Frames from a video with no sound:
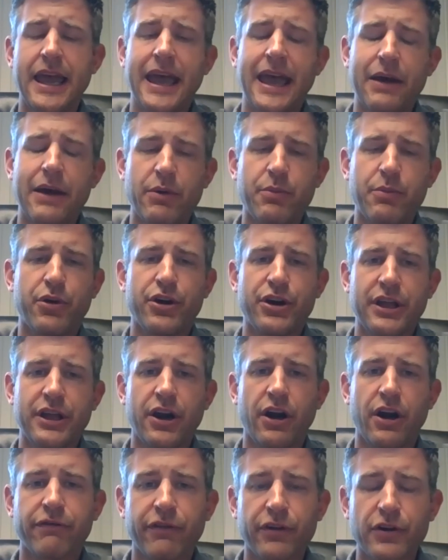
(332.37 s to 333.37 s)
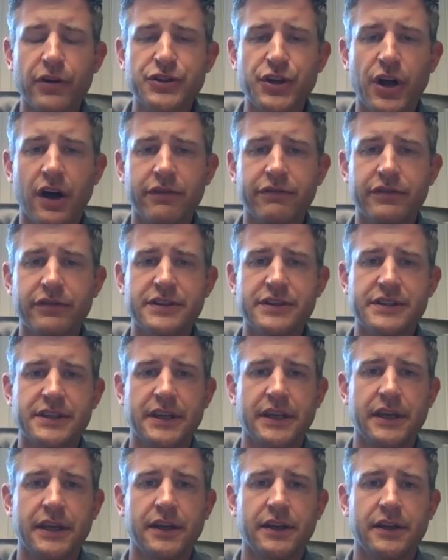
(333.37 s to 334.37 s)
and we put it in our first office
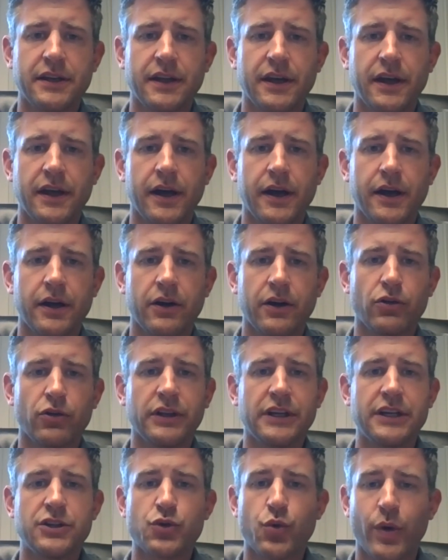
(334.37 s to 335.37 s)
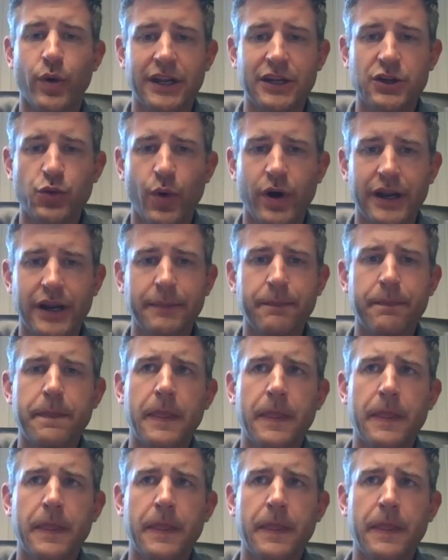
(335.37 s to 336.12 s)
in early 2020.